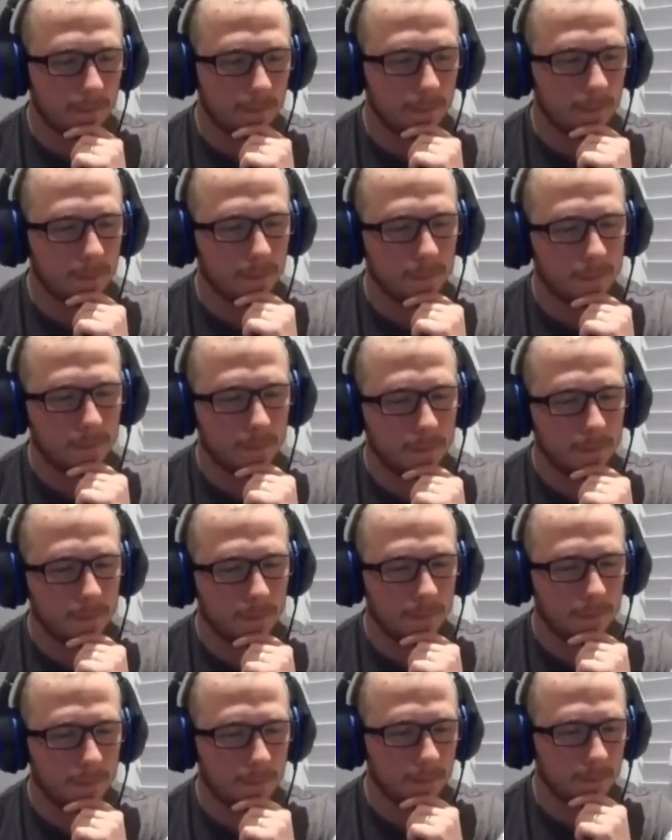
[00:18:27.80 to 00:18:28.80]

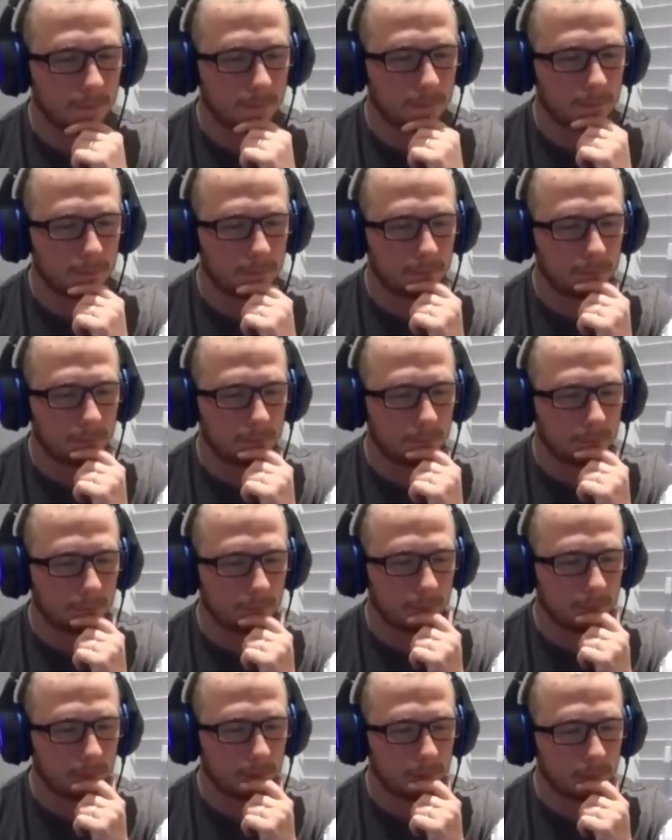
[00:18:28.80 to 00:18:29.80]

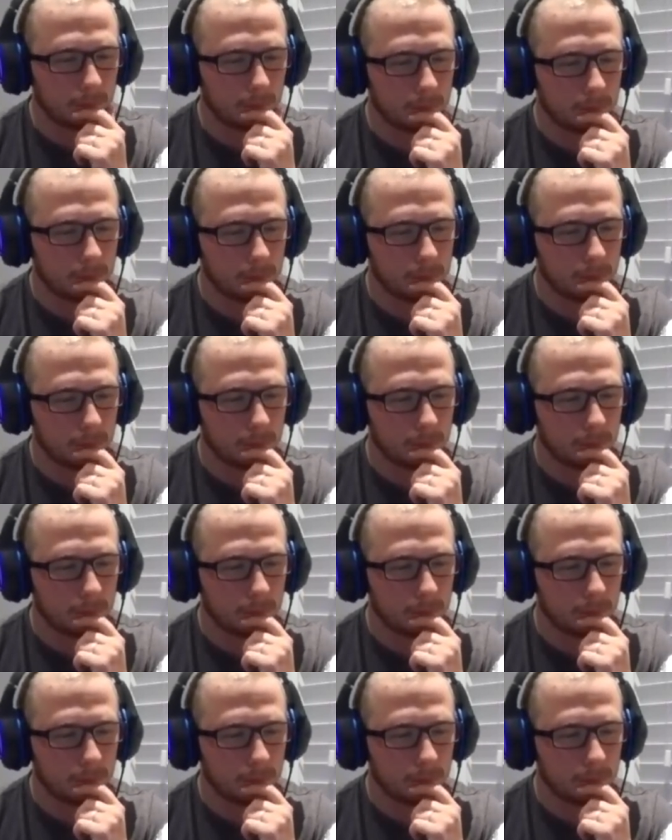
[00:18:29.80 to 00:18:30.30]
[no speech]